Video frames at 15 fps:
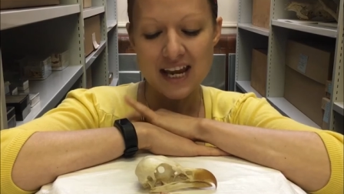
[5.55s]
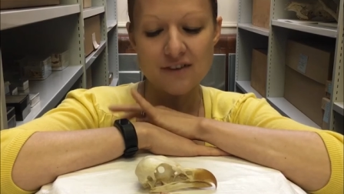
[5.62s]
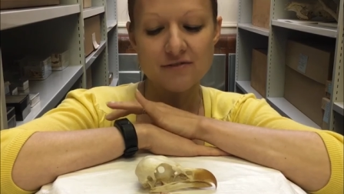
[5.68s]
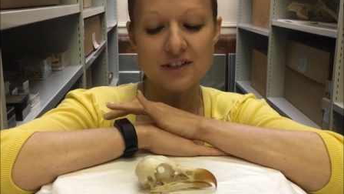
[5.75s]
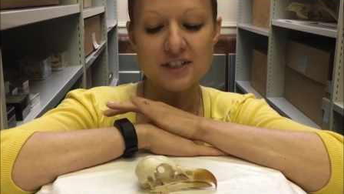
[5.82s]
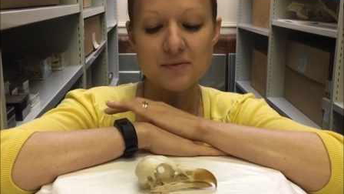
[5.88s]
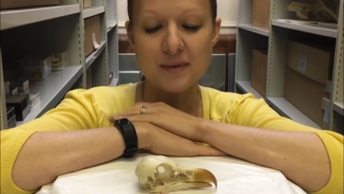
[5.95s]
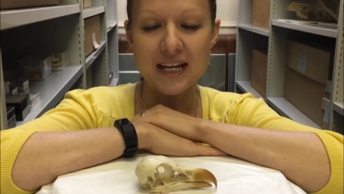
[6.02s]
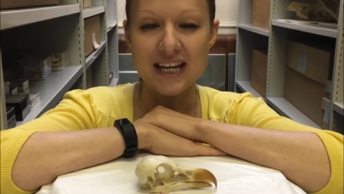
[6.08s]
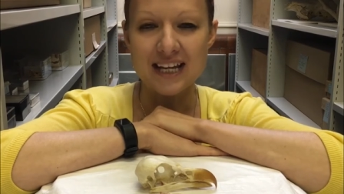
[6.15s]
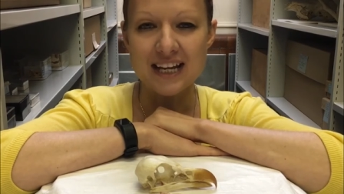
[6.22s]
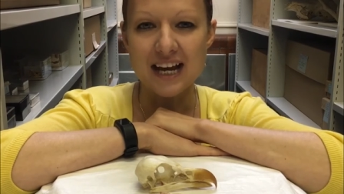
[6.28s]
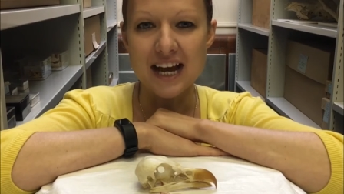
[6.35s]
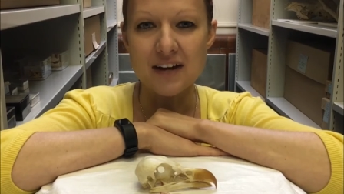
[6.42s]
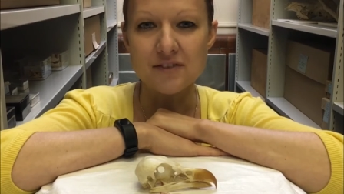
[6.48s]
In front of me
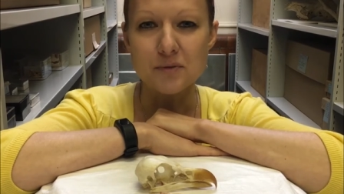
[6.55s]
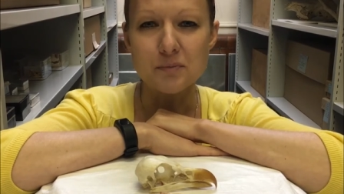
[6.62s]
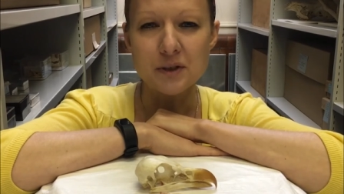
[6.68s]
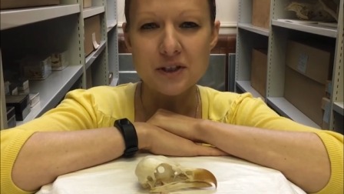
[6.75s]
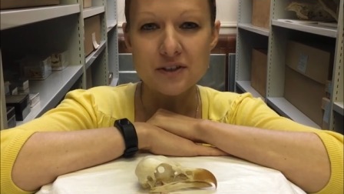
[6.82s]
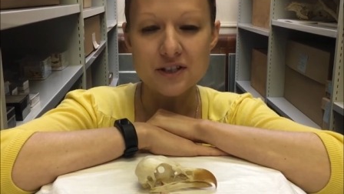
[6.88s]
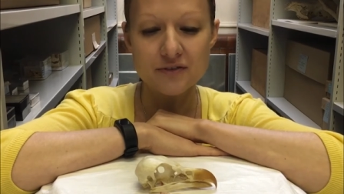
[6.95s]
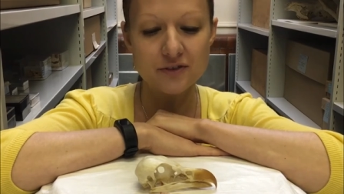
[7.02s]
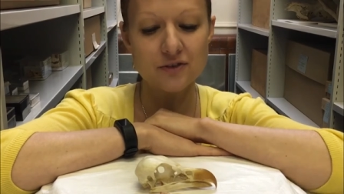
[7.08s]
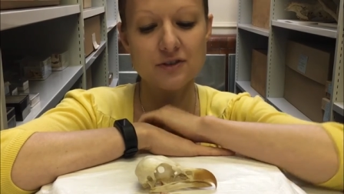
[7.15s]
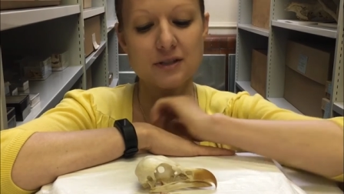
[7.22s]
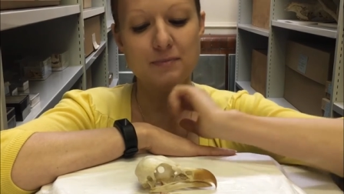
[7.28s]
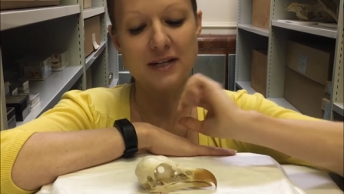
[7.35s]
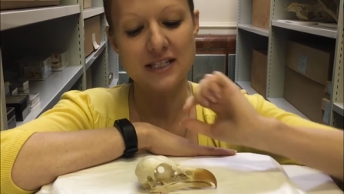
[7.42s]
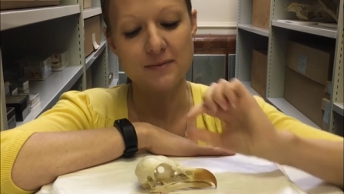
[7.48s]
here I have a beautiful
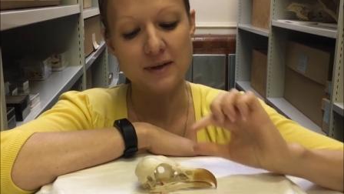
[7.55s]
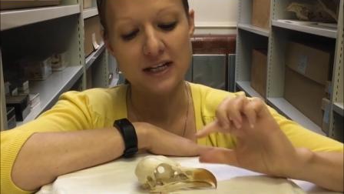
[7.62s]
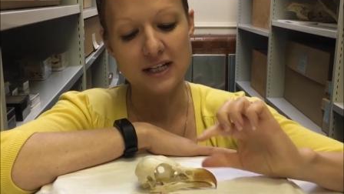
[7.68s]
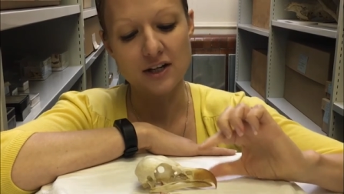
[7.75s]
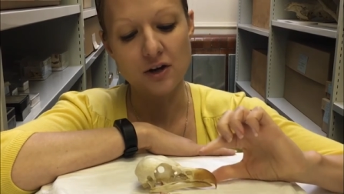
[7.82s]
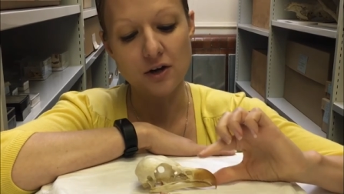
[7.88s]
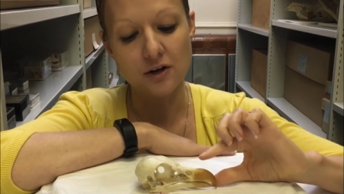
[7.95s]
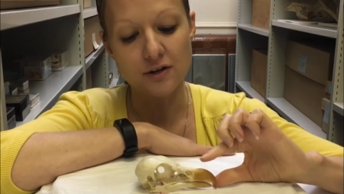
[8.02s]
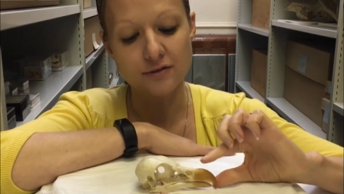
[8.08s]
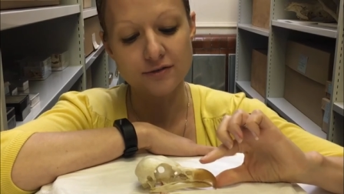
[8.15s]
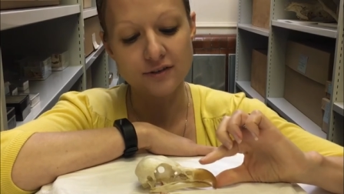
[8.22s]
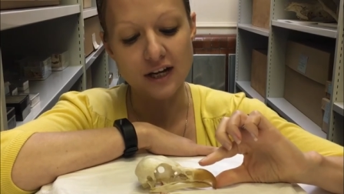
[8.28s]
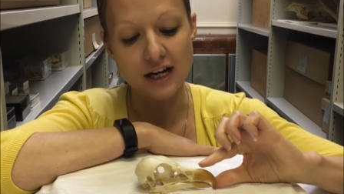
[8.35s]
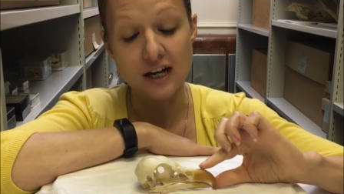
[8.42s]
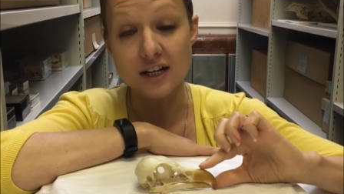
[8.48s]
specimen
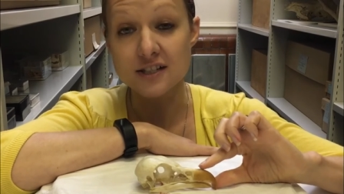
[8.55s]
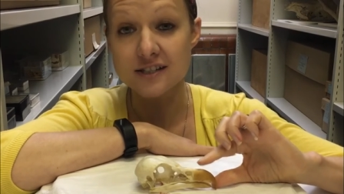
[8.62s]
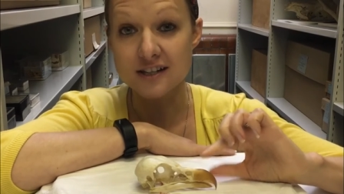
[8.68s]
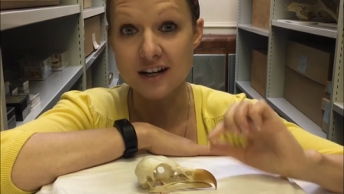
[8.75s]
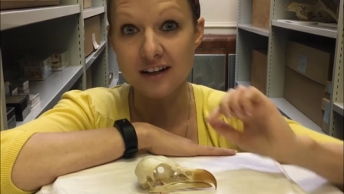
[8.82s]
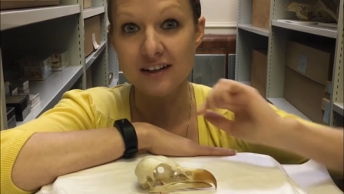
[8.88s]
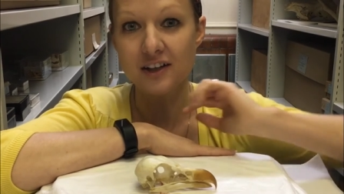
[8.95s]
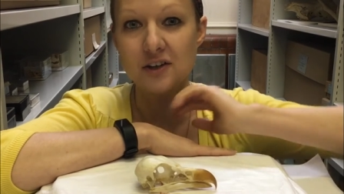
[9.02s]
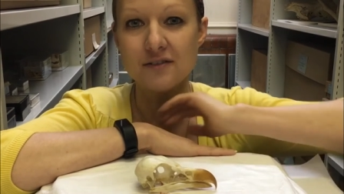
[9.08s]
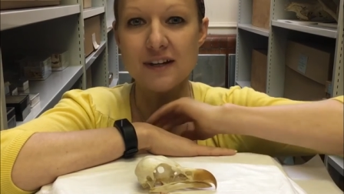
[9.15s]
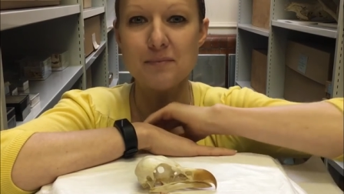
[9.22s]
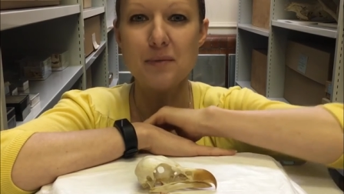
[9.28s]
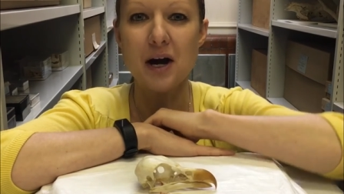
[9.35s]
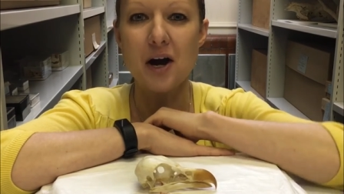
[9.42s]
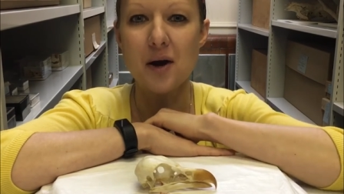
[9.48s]
of uh, a skull of
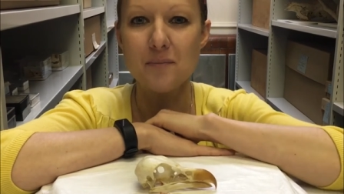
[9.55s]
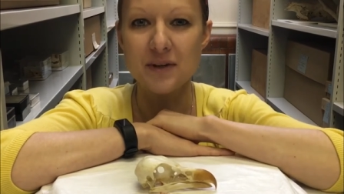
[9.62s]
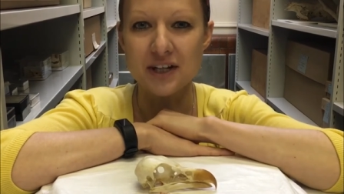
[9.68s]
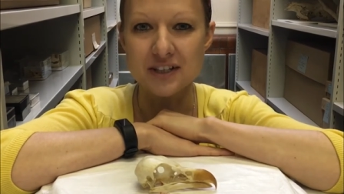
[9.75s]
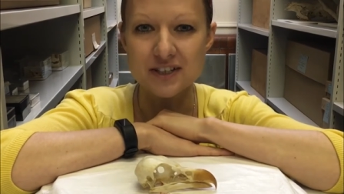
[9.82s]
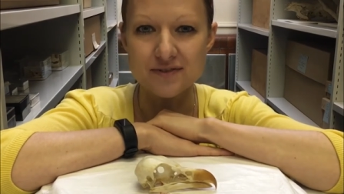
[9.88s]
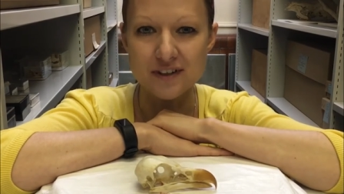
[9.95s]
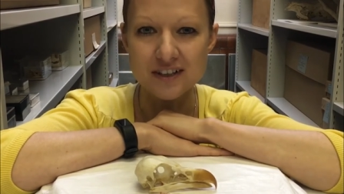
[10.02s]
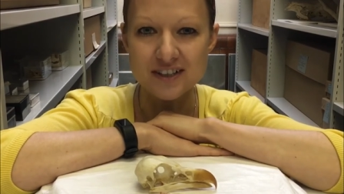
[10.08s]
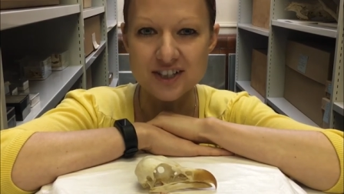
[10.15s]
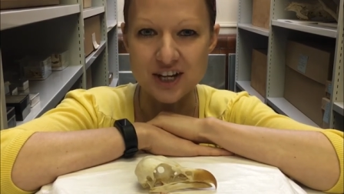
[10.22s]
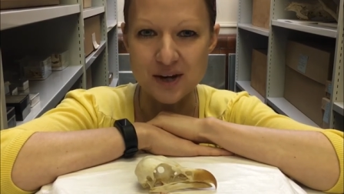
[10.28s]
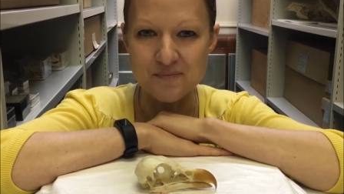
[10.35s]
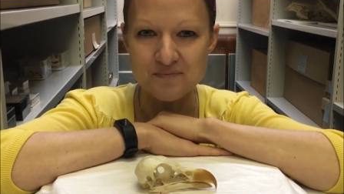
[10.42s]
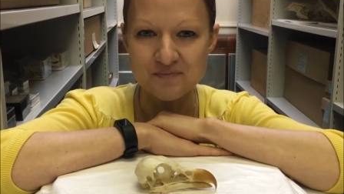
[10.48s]
a palm nut vulture.